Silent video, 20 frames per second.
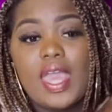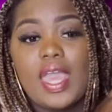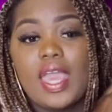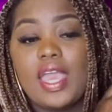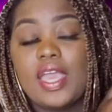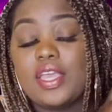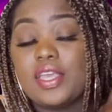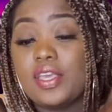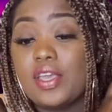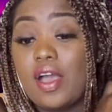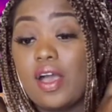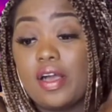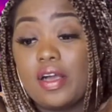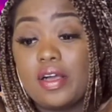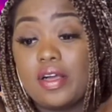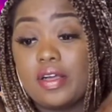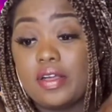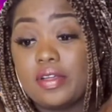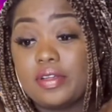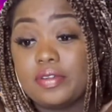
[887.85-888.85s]
And
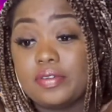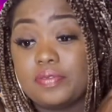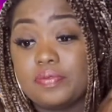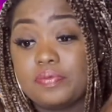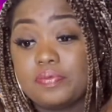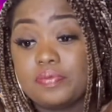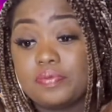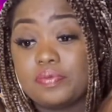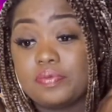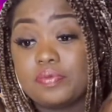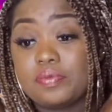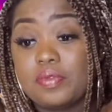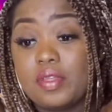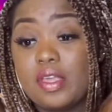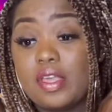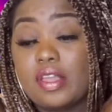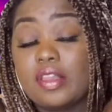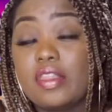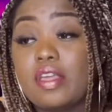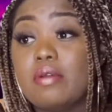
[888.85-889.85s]
y'all,
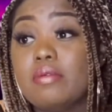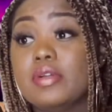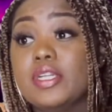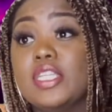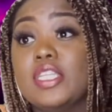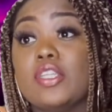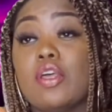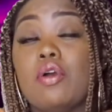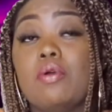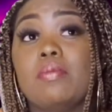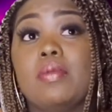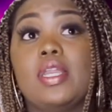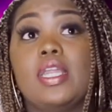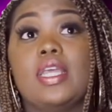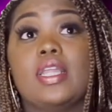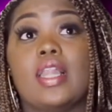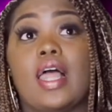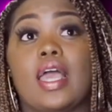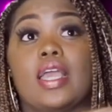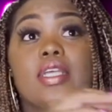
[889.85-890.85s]
there were so
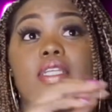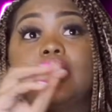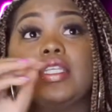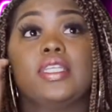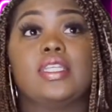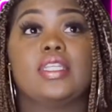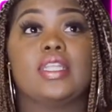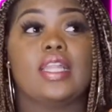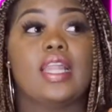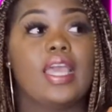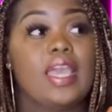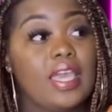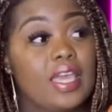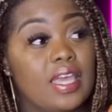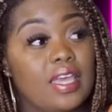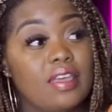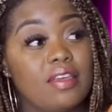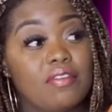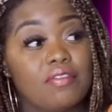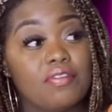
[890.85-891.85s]
many like
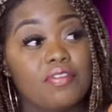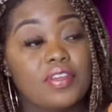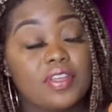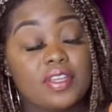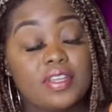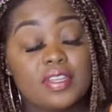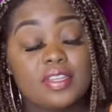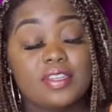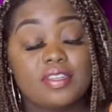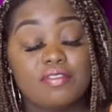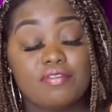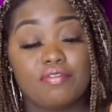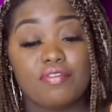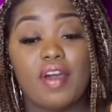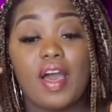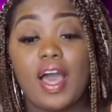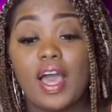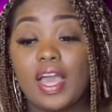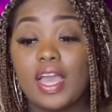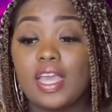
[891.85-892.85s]
slave
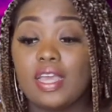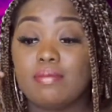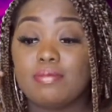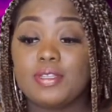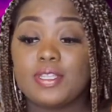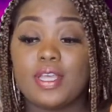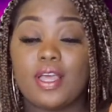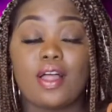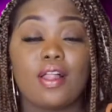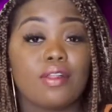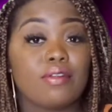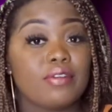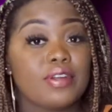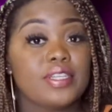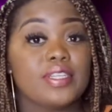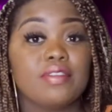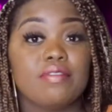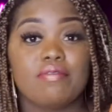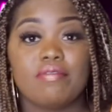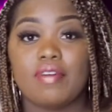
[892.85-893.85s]
vibes,
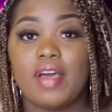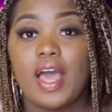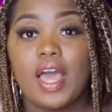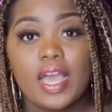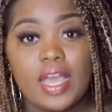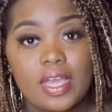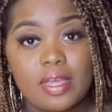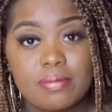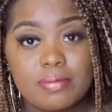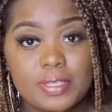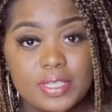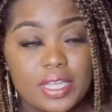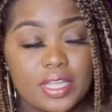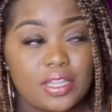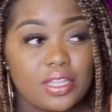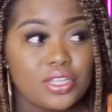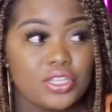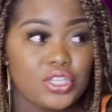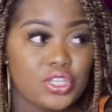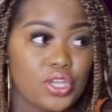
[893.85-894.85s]
colorism vibes
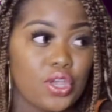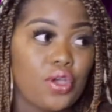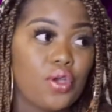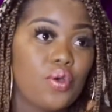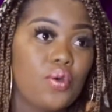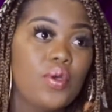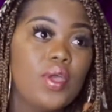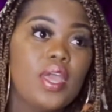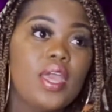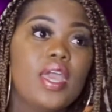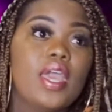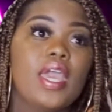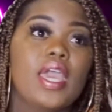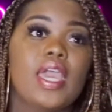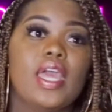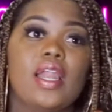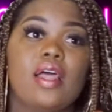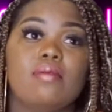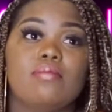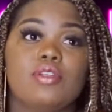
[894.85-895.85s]
in the show.
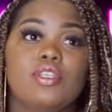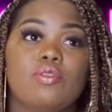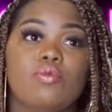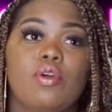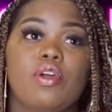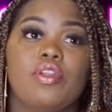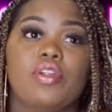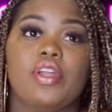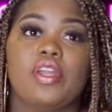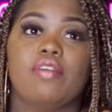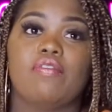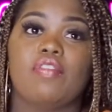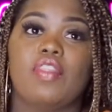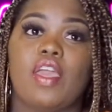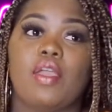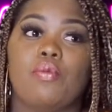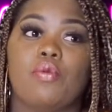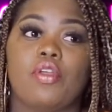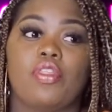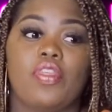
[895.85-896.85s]
And I'm just wondering if
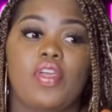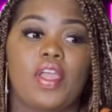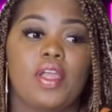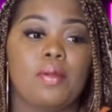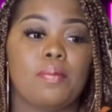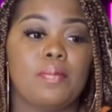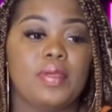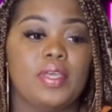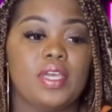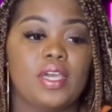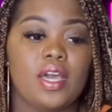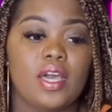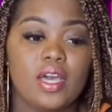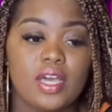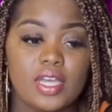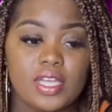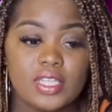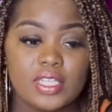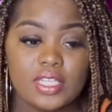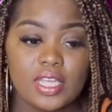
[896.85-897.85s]
they were there
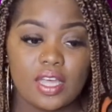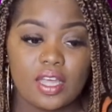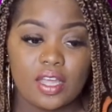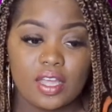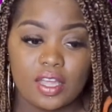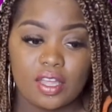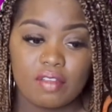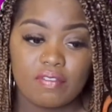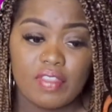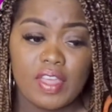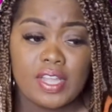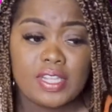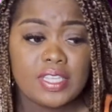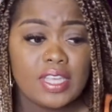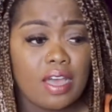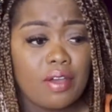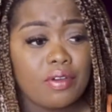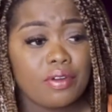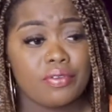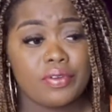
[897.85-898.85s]
because of that's
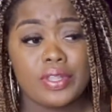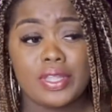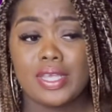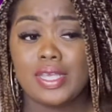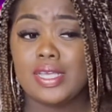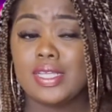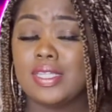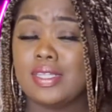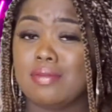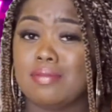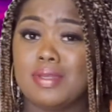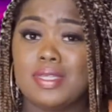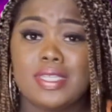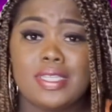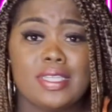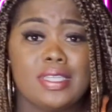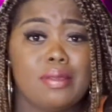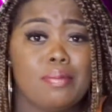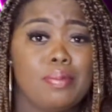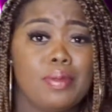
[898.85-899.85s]
how it really is in
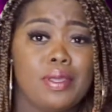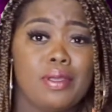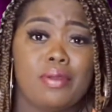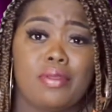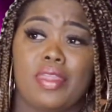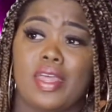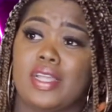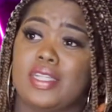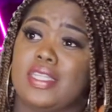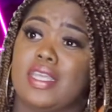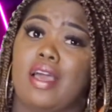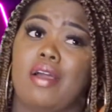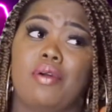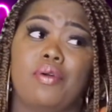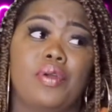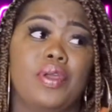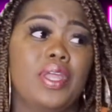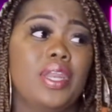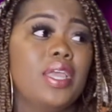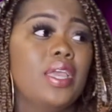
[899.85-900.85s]
Mississippi, or that's
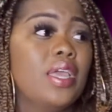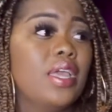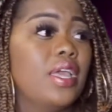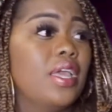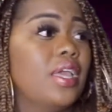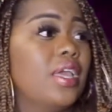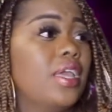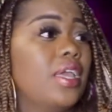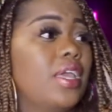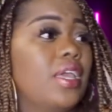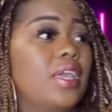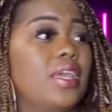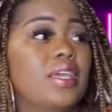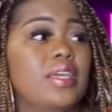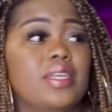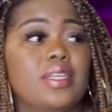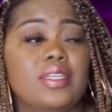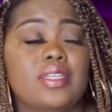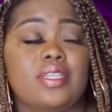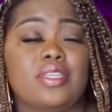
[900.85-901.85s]
how it
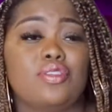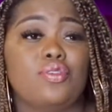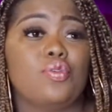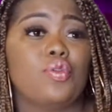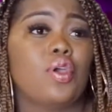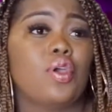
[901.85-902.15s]
is, you